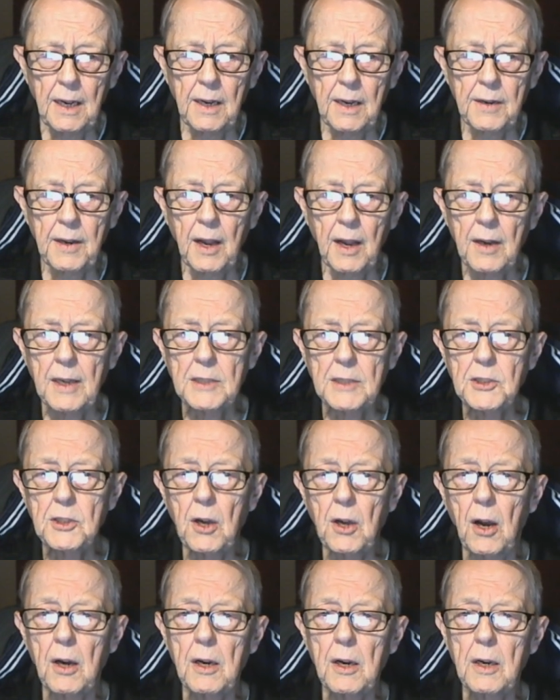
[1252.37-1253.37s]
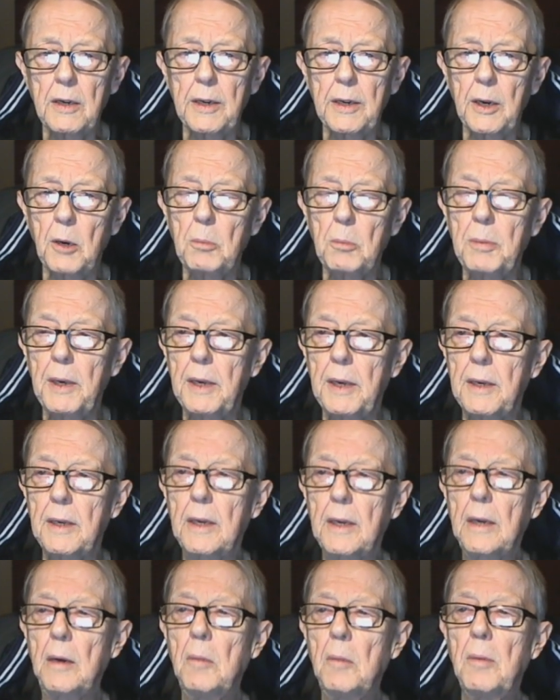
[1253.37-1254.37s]
Now let's talk a little bit
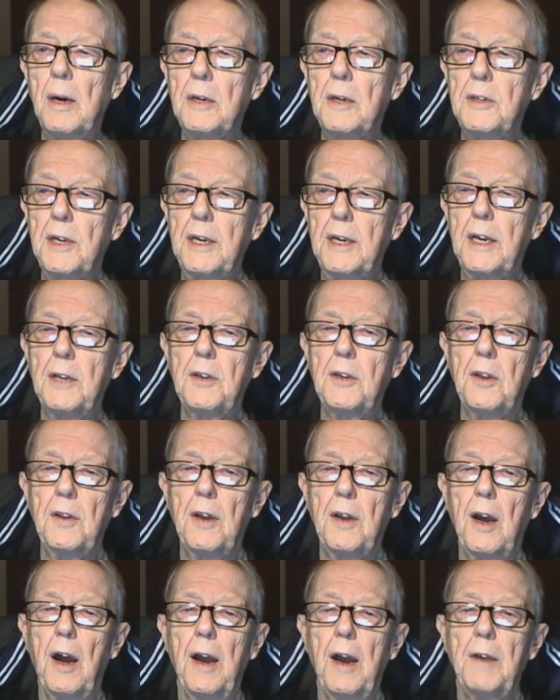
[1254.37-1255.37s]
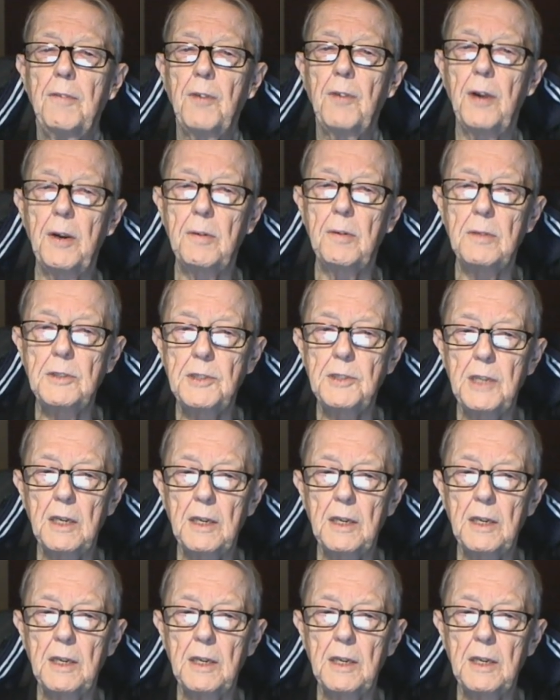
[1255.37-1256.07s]
about, to get to the high frequency,